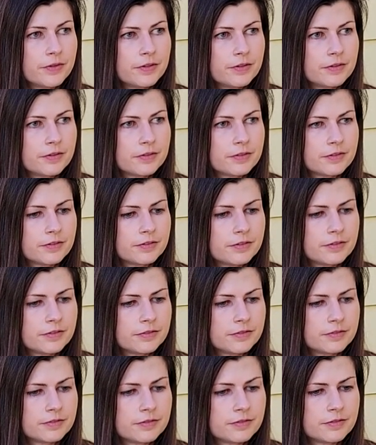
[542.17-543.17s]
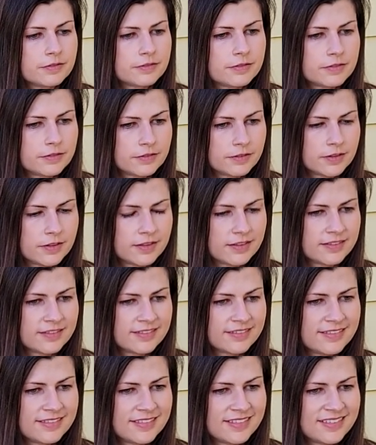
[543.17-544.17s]
But I'm afraid to try the rice,
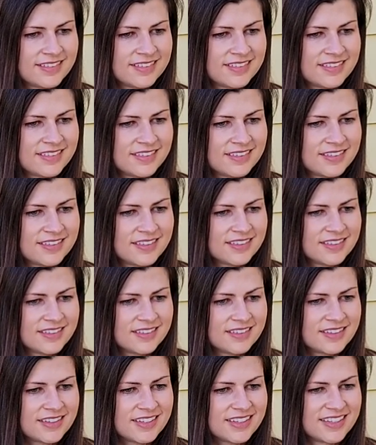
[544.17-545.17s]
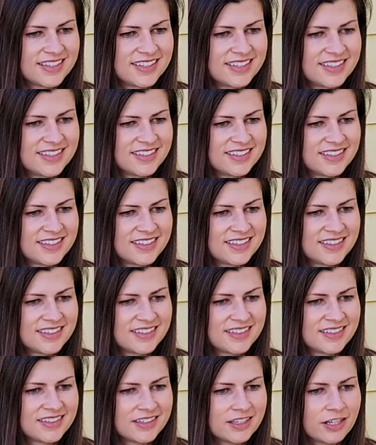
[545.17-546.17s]
so I think yeah. to try a little piece of
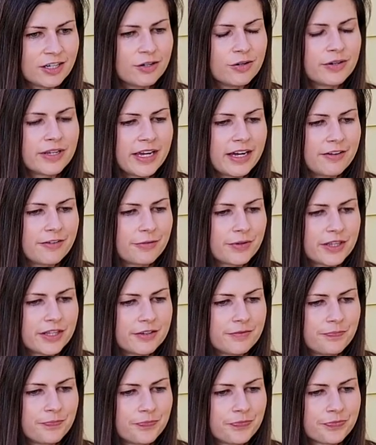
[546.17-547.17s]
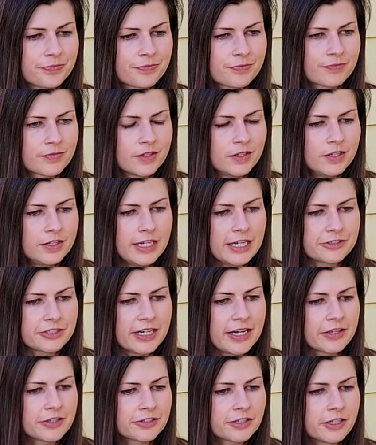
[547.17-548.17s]
rice. Oh, yeah. yeah. Yeah, so
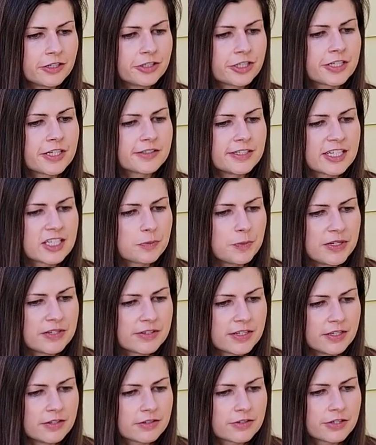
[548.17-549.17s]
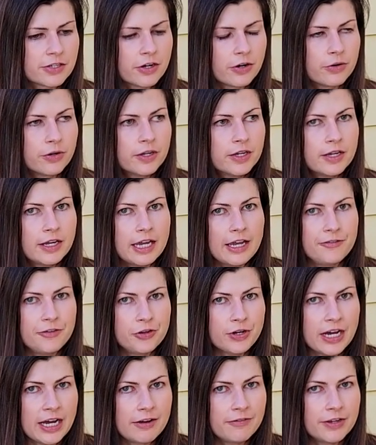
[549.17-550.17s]
Heather's allergic to sesame seeds. So if you
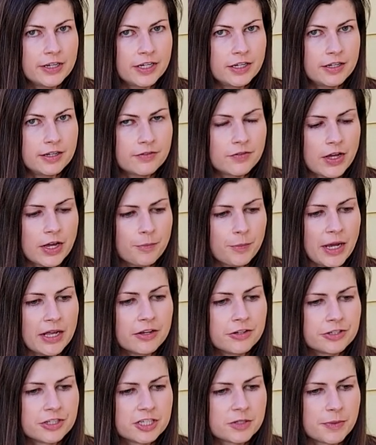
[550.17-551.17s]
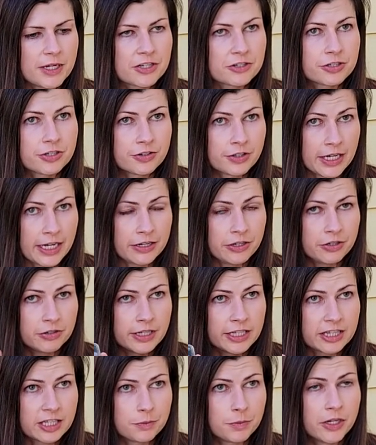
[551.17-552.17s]
have any um, allergies, make sure that you
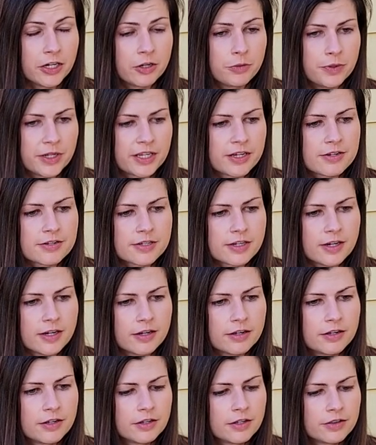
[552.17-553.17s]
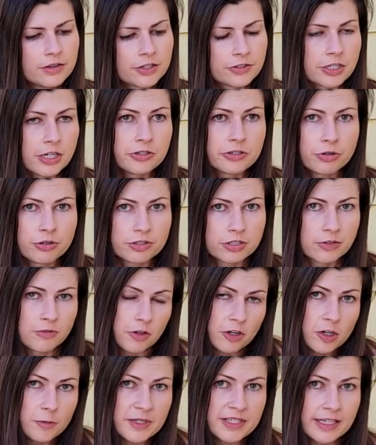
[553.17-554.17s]
let them know because uh, there's all sorts of. It
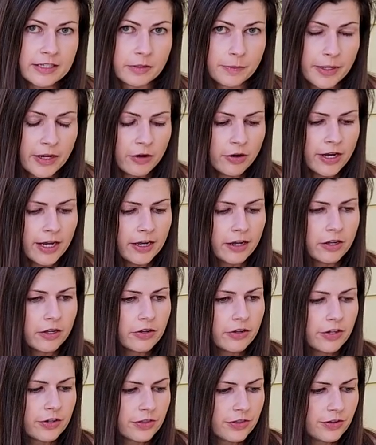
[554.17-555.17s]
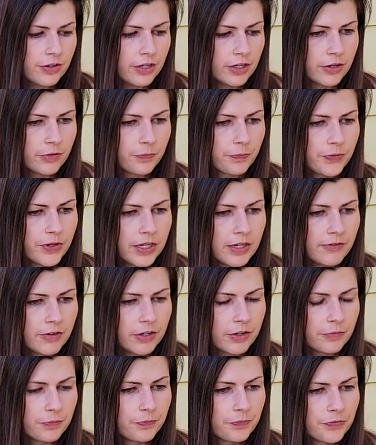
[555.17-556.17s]
could be sesame oil, or you know, you never know.
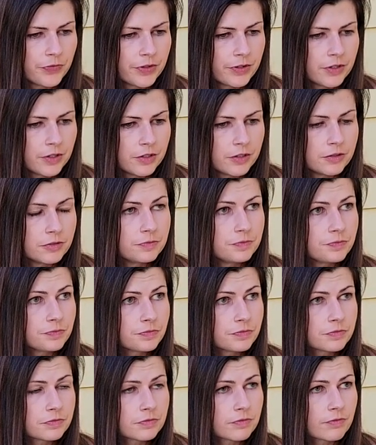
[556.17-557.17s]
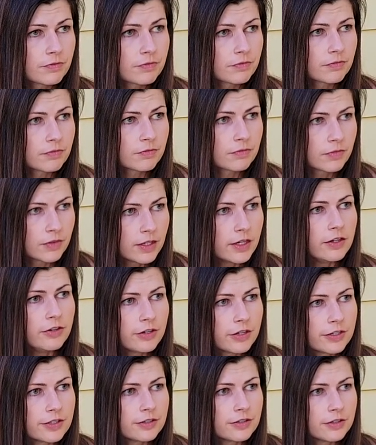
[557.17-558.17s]
There is sesame oil in this. I did ask
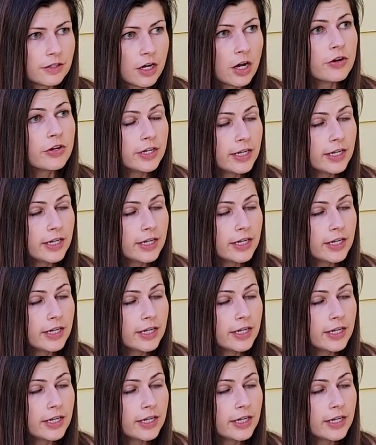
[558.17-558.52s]
them. It's oh, okay.